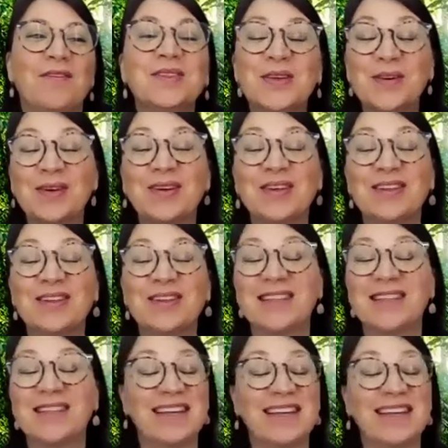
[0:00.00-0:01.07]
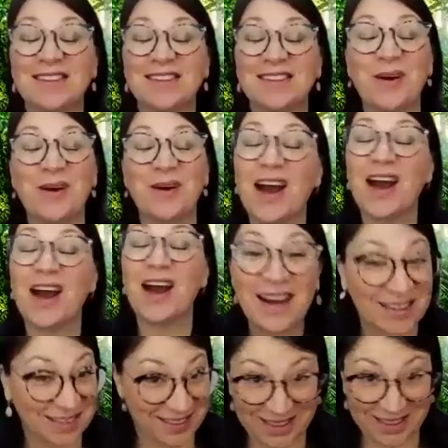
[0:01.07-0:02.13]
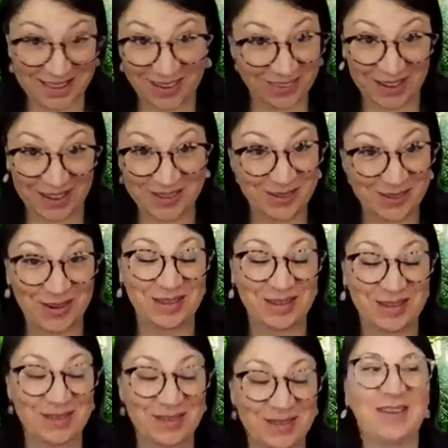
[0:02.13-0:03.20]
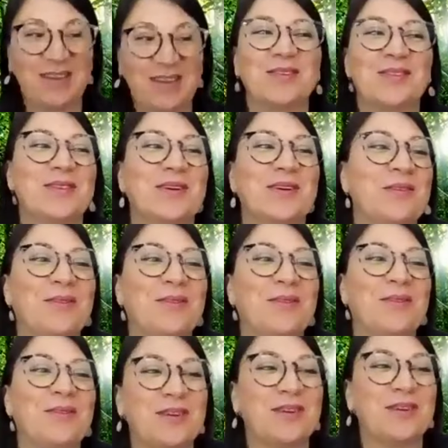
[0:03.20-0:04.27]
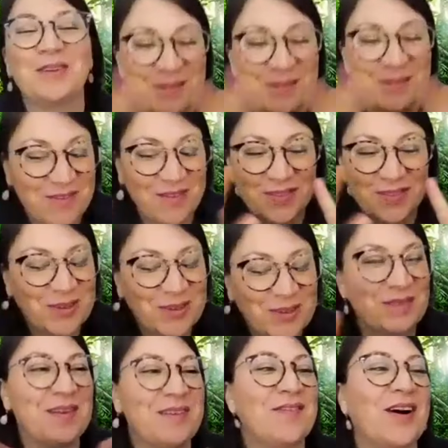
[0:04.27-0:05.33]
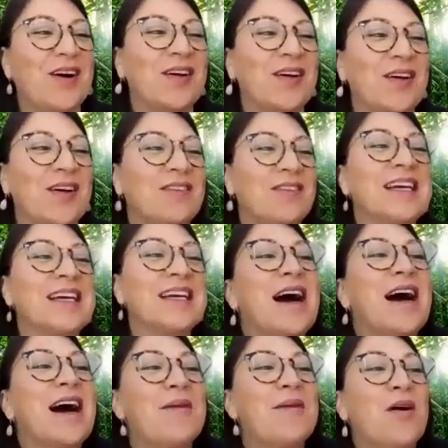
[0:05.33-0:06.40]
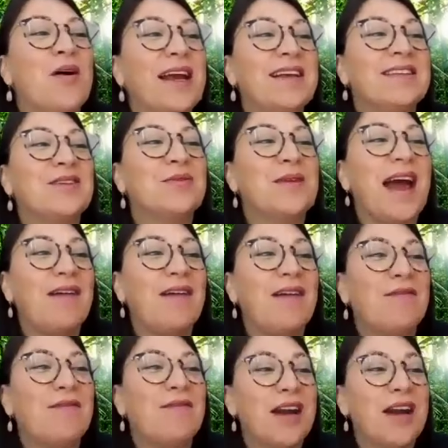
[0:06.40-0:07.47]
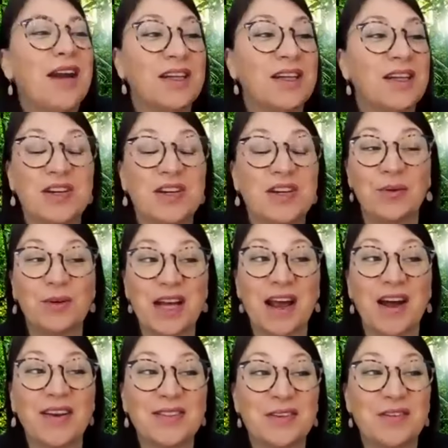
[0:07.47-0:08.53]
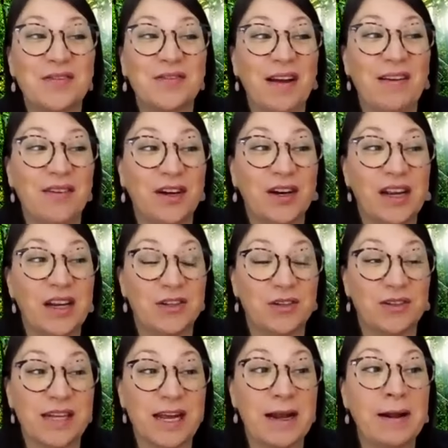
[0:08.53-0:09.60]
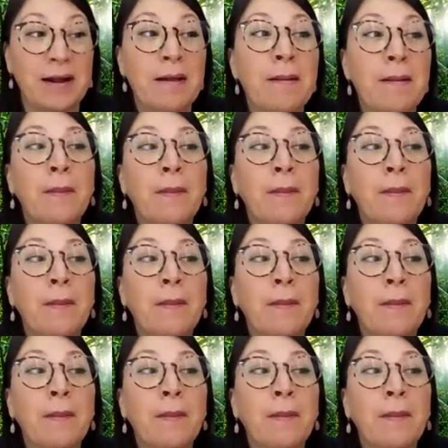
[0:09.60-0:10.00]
visitors and guests who are not necessarily tourism experts or tourism involved. Okay, so we have our next question here, which I also find very interesting.